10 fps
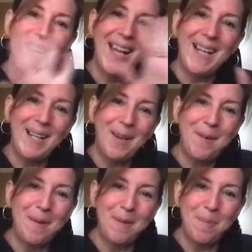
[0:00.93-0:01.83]
Hello,
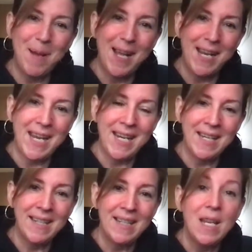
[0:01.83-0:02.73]
everybody.
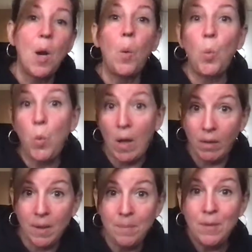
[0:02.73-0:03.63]

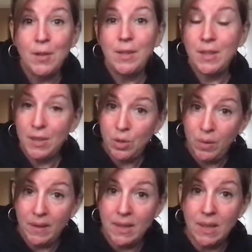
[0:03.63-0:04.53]
Welcome to
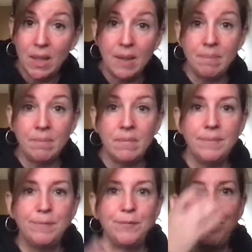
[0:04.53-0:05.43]
story time.
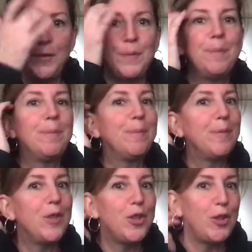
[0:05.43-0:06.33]

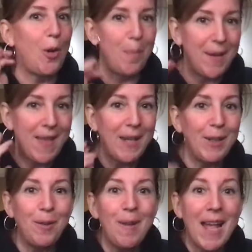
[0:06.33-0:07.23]
Show me that
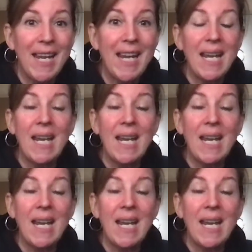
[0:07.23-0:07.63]
you're ready.